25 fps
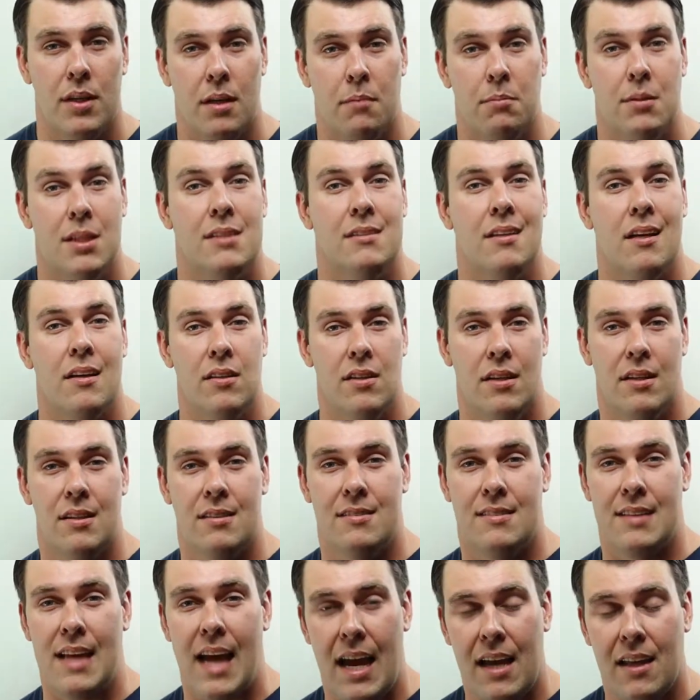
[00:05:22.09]
I'm going to tell you
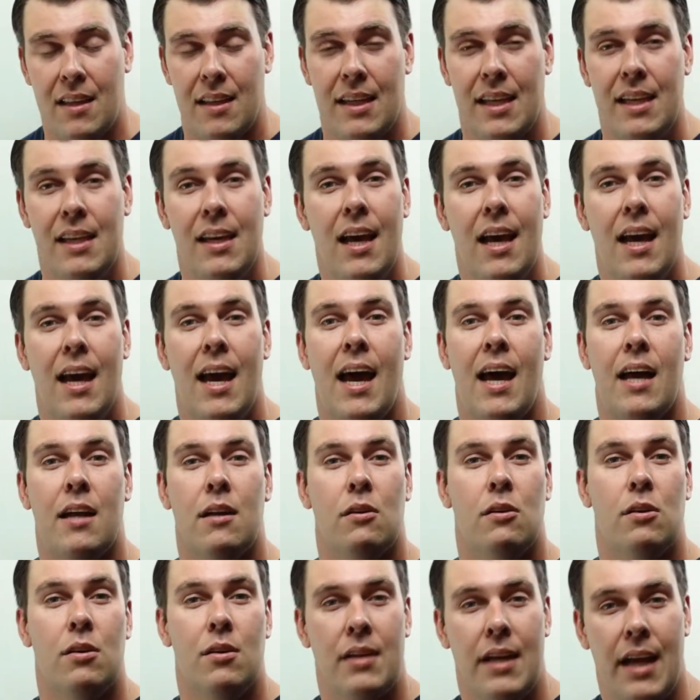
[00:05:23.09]
exactly how to
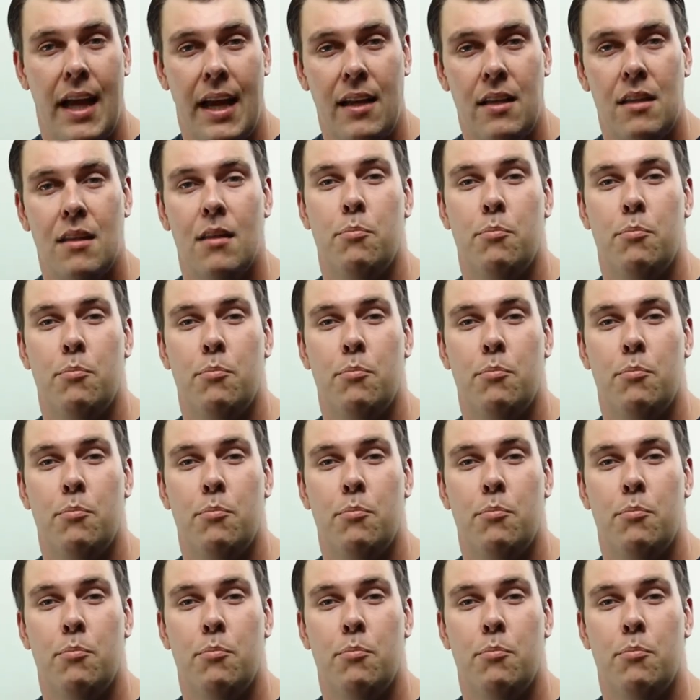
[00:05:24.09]
create